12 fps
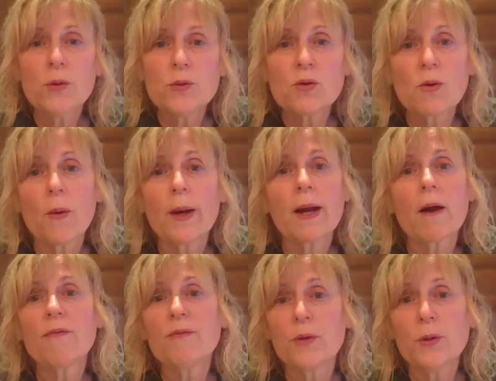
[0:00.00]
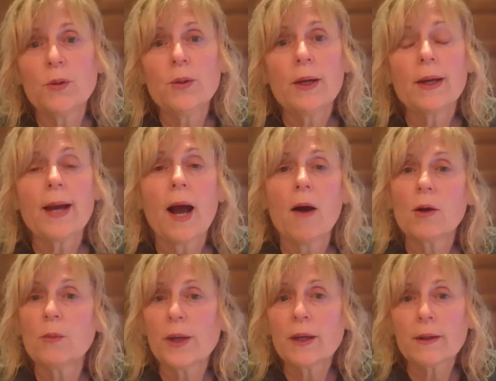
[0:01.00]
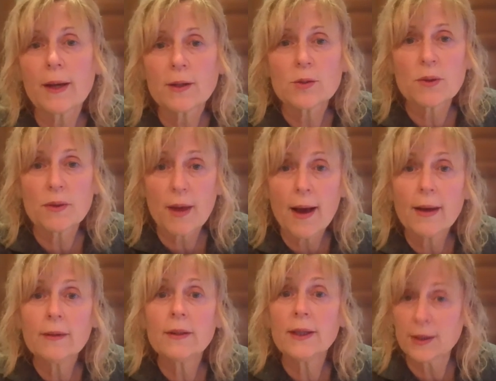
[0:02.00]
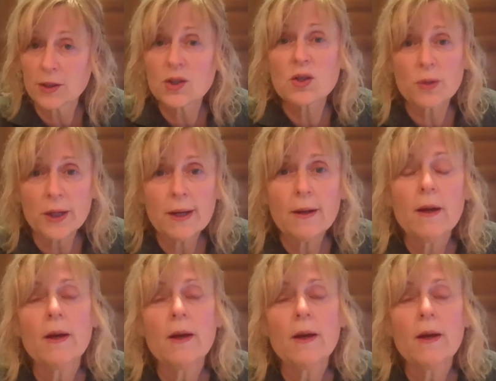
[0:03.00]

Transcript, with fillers: who's growing our food and how can we connect with that industry.